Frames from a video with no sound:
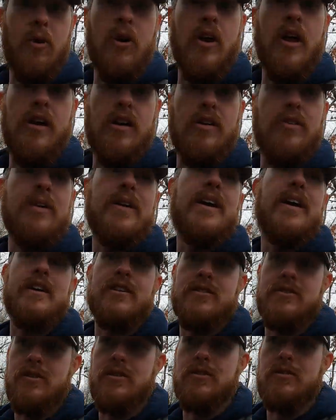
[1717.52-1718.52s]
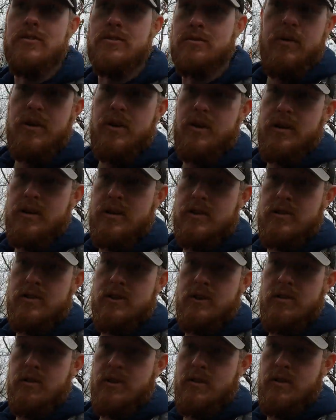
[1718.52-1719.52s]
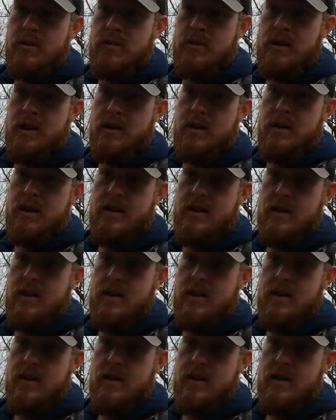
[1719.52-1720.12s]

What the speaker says: one hell of a catch circle. I'm gonna get this joker on out of